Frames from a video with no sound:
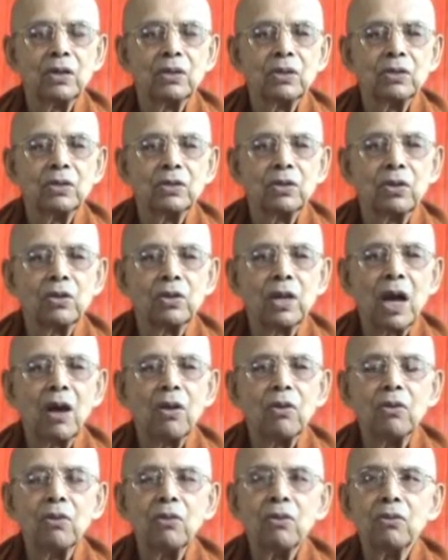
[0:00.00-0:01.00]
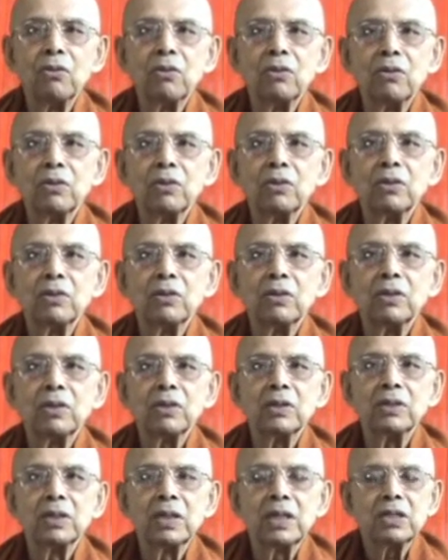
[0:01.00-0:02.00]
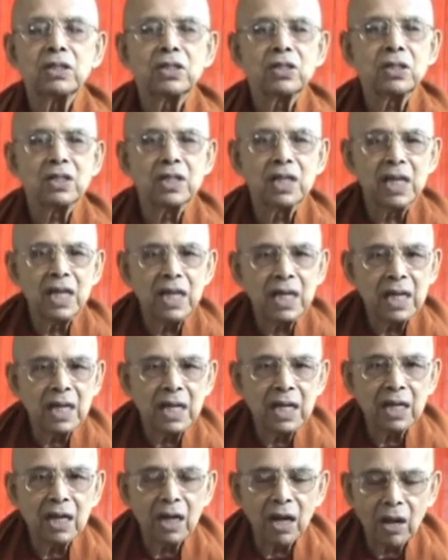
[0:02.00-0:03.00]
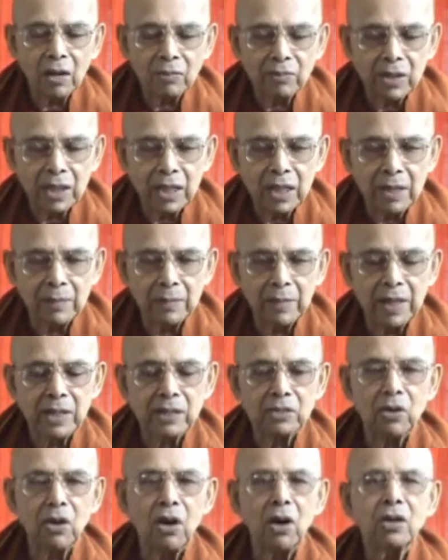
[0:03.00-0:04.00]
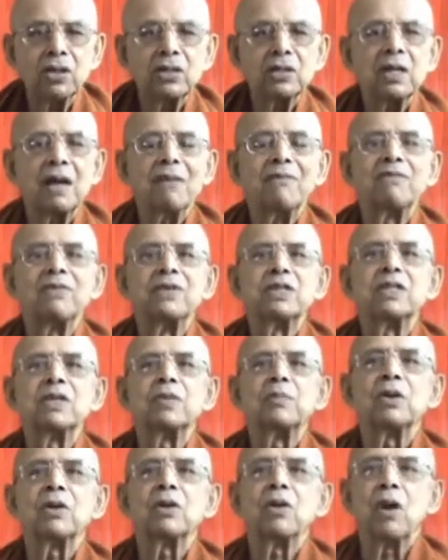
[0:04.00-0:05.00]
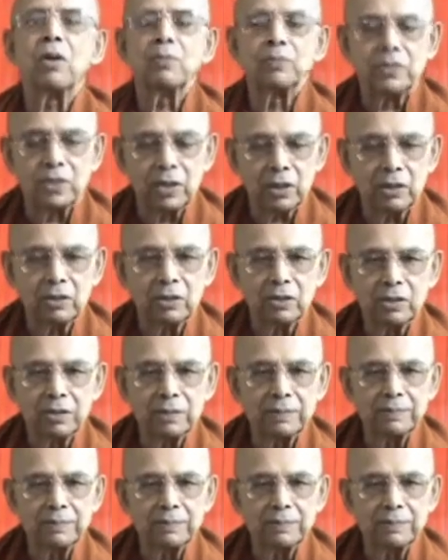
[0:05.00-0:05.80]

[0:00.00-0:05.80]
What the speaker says: So now, this seeing of the image or some visible object